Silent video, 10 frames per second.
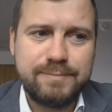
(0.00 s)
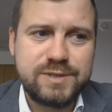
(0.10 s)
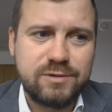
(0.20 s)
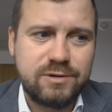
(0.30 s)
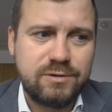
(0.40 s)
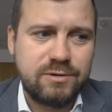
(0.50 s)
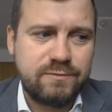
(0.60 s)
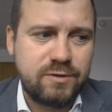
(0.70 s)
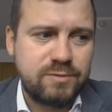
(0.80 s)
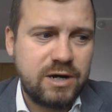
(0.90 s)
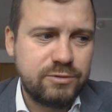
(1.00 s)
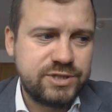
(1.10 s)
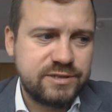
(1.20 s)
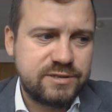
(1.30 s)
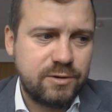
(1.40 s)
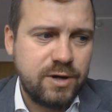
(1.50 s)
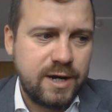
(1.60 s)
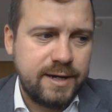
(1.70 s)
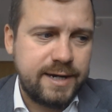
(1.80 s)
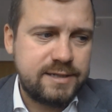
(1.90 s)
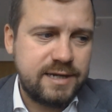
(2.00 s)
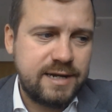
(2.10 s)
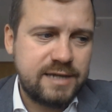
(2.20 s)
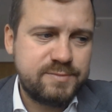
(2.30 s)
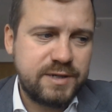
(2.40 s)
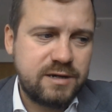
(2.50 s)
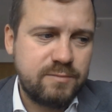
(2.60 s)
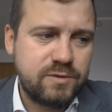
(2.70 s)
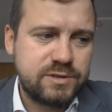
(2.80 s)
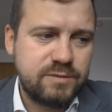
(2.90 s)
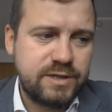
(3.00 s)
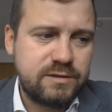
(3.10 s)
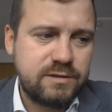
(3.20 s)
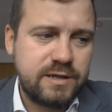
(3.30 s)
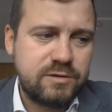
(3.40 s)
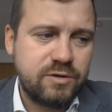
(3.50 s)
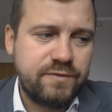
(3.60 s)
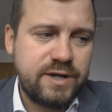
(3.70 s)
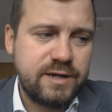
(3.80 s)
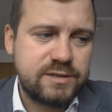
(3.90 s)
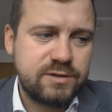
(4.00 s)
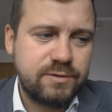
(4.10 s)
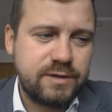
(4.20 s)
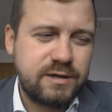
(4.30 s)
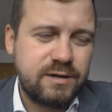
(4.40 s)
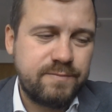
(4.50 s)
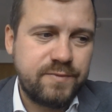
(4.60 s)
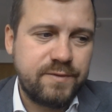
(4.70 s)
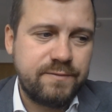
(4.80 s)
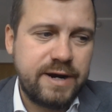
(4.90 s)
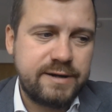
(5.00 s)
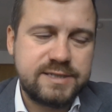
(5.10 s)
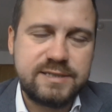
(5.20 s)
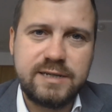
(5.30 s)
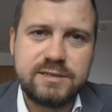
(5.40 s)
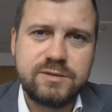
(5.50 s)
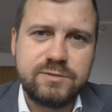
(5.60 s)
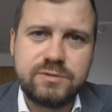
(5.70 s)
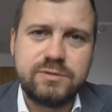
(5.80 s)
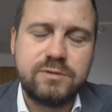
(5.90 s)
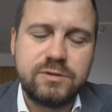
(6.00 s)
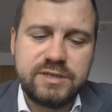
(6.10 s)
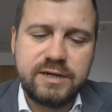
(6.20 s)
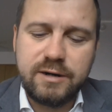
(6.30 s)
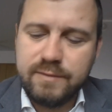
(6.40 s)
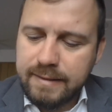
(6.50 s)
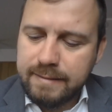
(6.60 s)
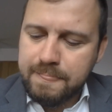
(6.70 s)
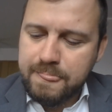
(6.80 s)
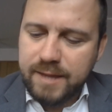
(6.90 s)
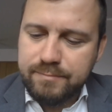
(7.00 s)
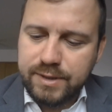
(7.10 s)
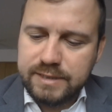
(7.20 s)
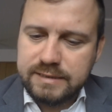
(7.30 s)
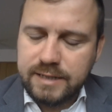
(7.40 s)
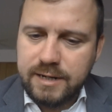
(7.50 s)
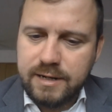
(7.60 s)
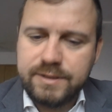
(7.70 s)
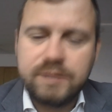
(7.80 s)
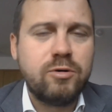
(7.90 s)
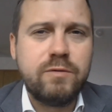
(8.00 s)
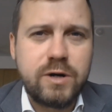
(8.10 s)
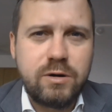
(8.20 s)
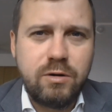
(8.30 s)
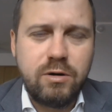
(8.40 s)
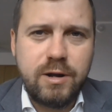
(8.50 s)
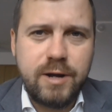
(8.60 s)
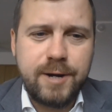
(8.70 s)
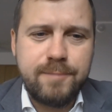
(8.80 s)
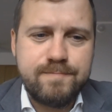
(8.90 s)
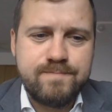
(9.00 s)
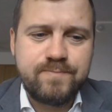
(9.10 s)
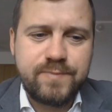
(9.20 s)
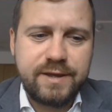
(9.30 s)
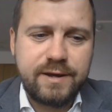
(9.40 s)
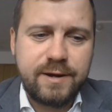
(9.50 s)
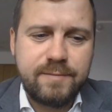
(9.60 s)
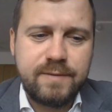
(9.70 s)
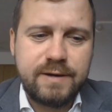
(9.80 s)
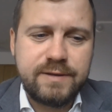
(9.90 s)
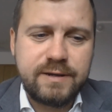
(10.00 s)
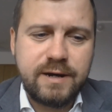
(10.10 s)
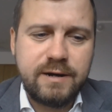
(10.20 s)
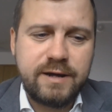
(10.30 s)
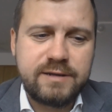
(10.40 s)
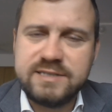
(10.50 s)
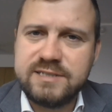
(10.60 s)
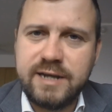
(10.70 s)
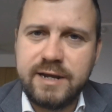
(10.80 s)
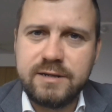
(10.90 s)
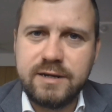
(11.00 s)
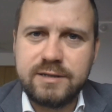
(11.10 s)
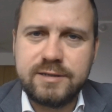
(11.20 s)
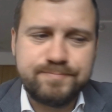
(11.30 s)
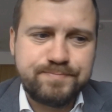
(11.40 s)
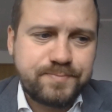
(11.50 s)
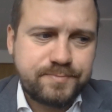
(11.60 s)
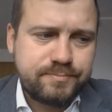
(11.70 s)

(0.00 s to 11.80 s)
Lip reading: laps or from couches. So it has become also a bit inconvenient. So there are various things to consider. But I think overall, I think I like this saying that